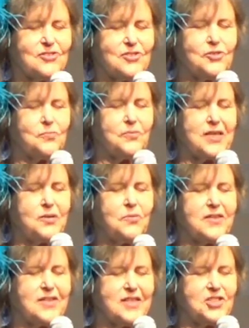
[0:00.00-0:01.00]
to be
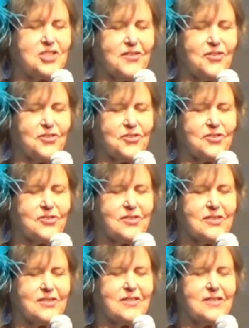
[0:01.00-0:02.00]
with each other
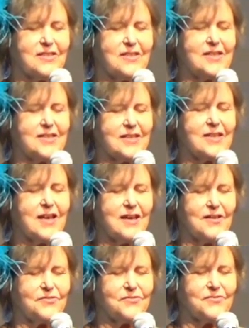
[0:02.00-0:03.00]
in
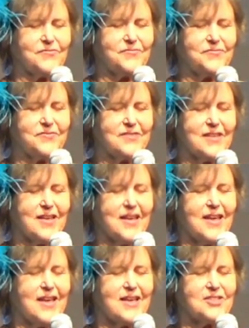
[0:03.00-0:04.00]
love.
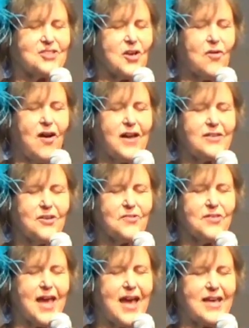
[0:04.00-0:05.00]
And so I know
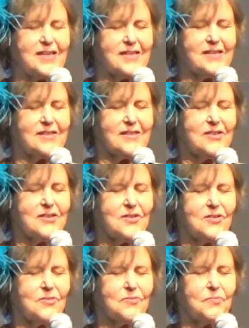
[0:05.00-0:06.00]
that
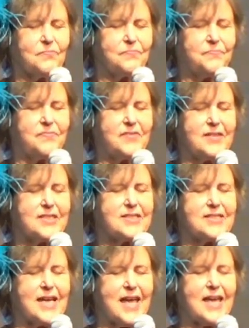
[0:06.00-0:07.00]

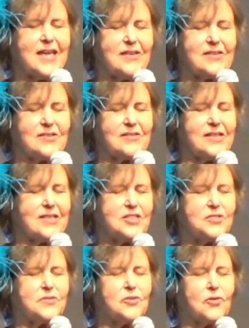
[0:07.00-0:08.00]
this day
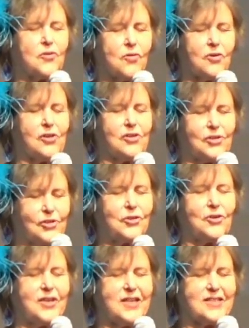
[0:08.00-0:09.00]
is
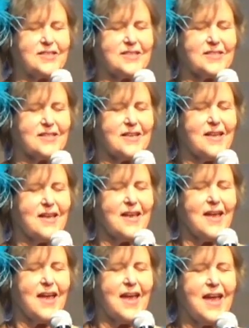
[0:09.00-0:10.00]
glorious,
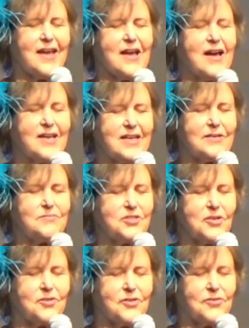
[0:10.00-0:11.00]
and I am
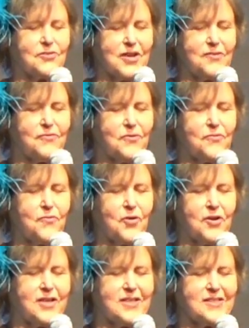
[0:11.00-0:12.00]
so grateful
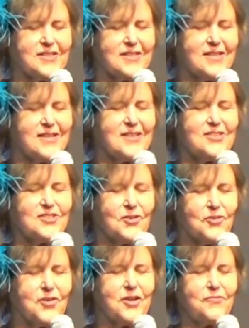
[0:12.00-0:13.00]
for it.
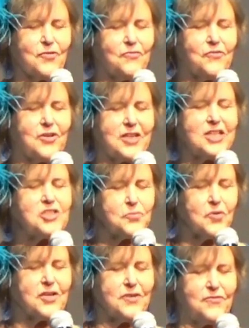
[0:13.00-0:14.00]
So grateful for each
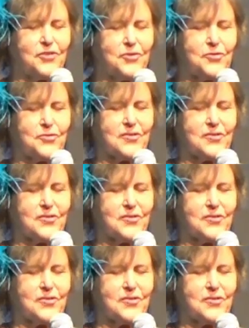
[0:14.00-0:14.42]
one of you,